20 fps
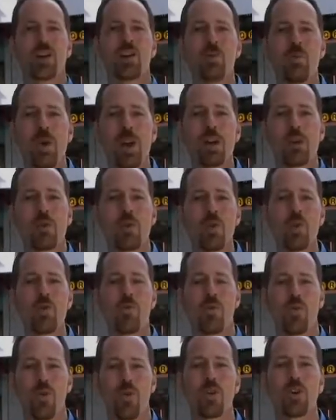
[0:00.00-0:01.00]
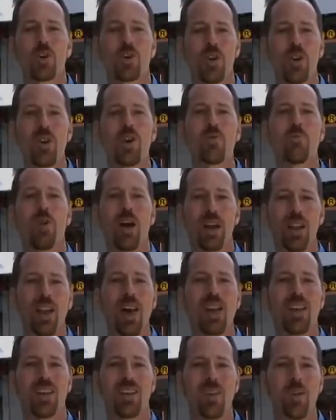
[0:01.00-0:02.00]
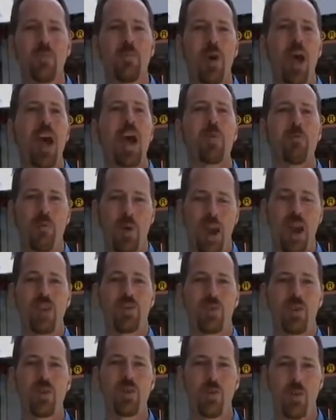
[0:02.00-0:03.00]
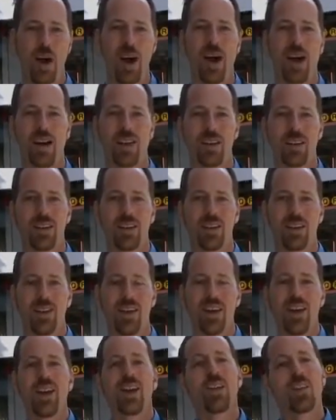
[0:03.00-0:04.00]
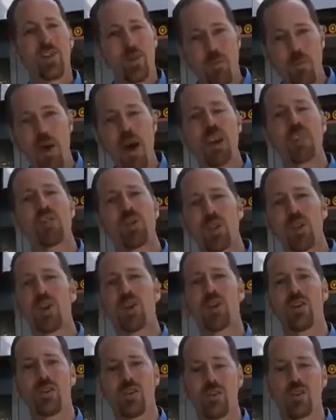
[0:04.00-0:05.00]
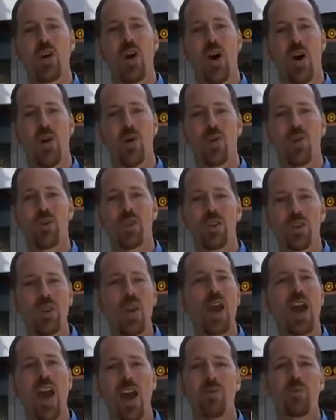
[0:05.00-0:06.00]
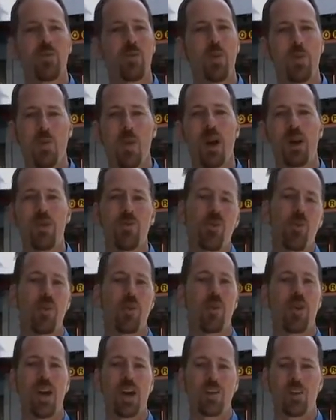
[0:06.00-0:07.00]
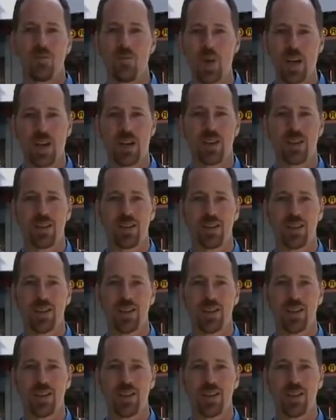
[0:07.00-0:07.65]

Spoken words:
You make room for the good by letting the bad pass you by. The best leaders know that they have to be ready for their next meeting.